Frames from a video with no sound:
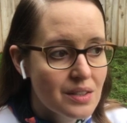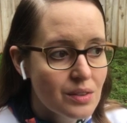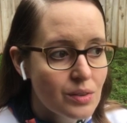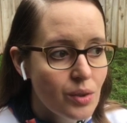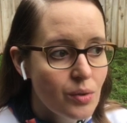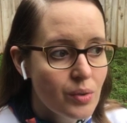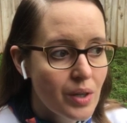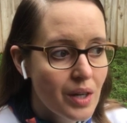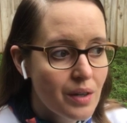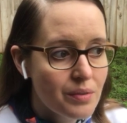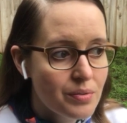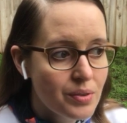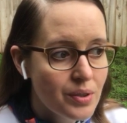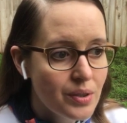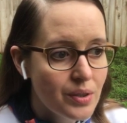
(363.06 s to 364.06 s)
a load off
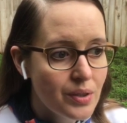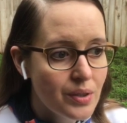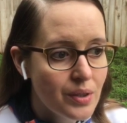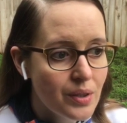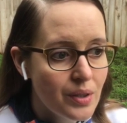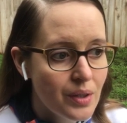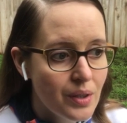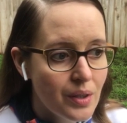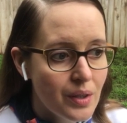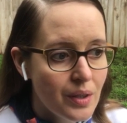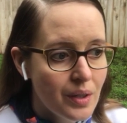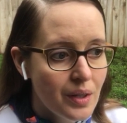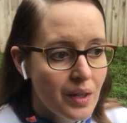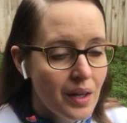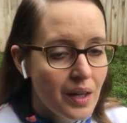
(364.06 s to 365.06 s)

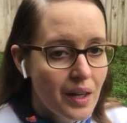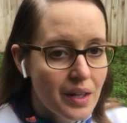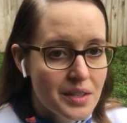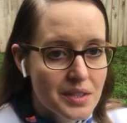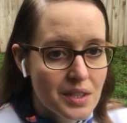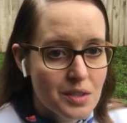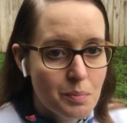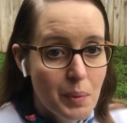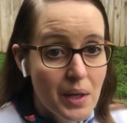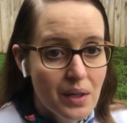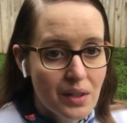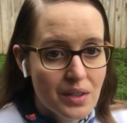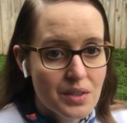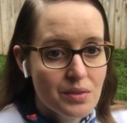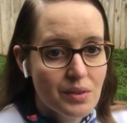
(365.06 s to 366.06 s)
us as
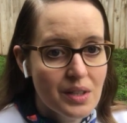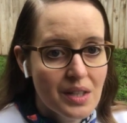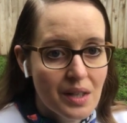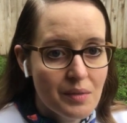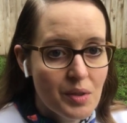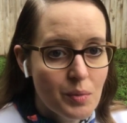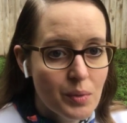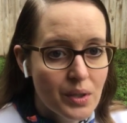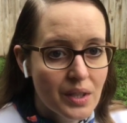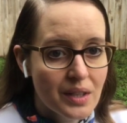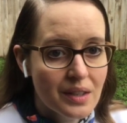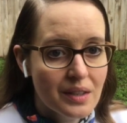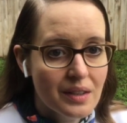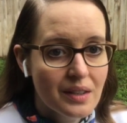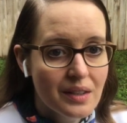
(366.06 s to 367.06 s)
parents, right? I mean, we're
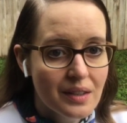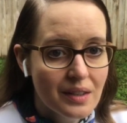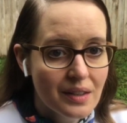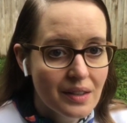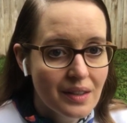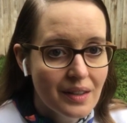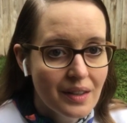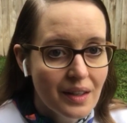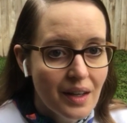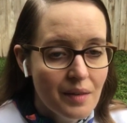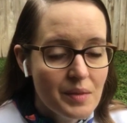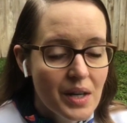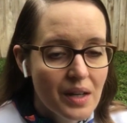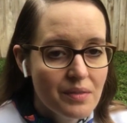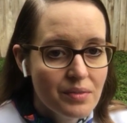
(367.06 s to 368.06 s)
not. I
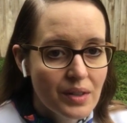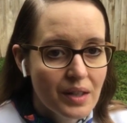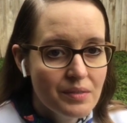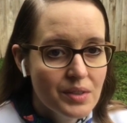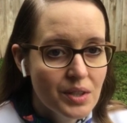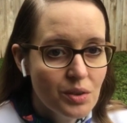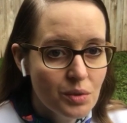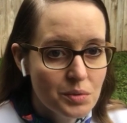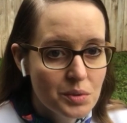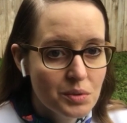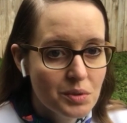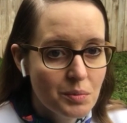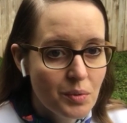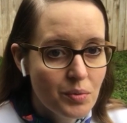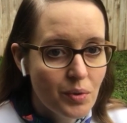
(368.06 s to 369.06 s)
mean, I've done
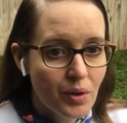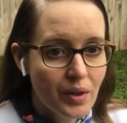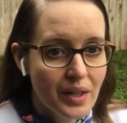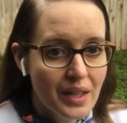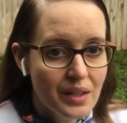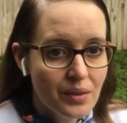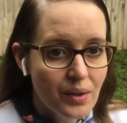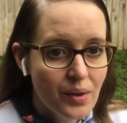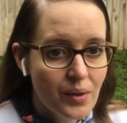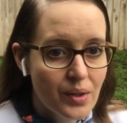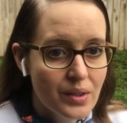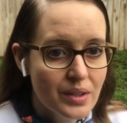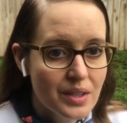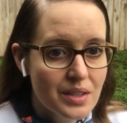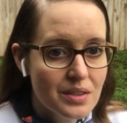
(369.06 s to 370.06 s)
homeschooling before, and I know how
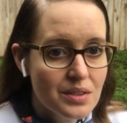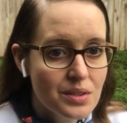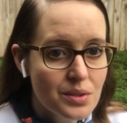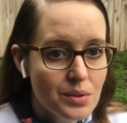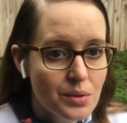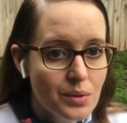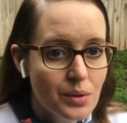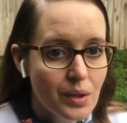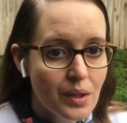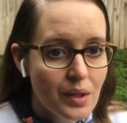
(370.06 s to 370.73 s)
hard it is to